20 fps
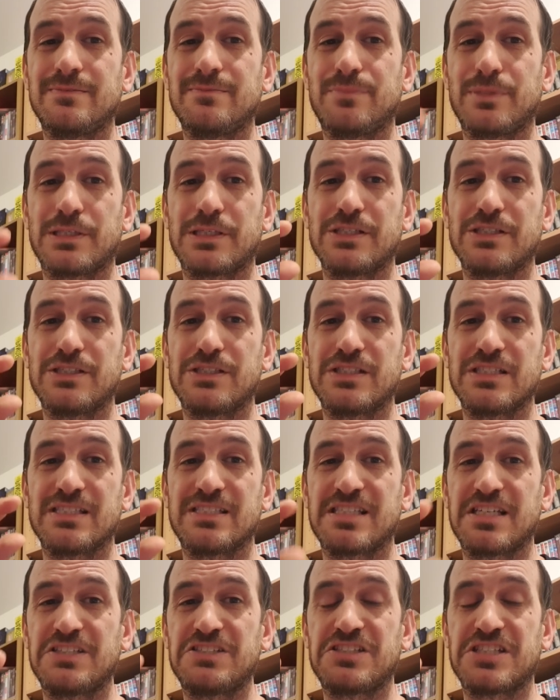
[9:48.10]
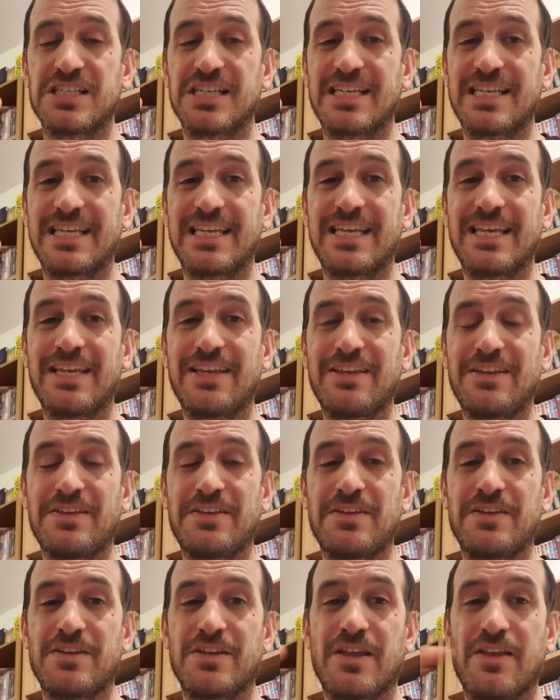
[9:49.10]
because essentially,
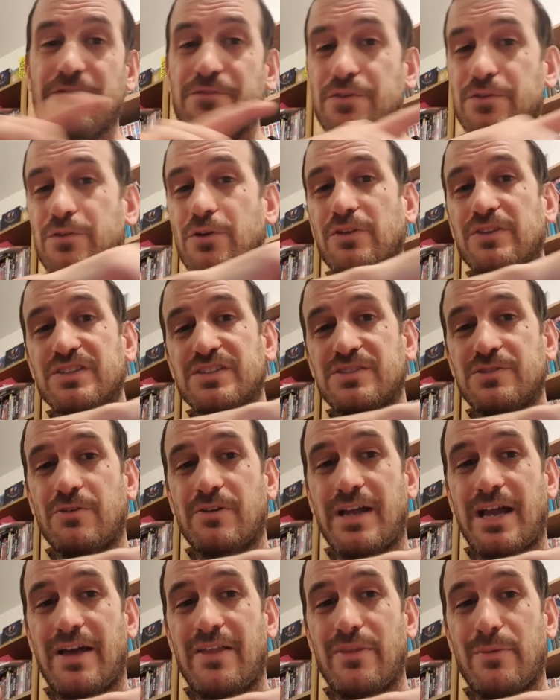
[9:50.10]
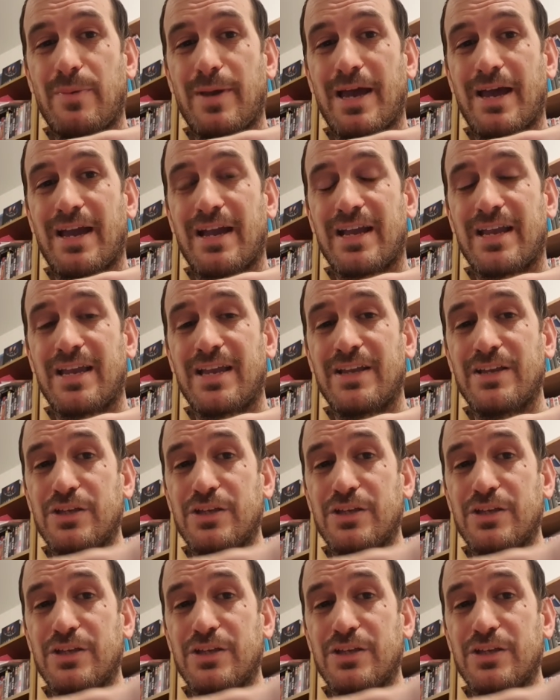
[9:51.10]
if you've got the stock out the back,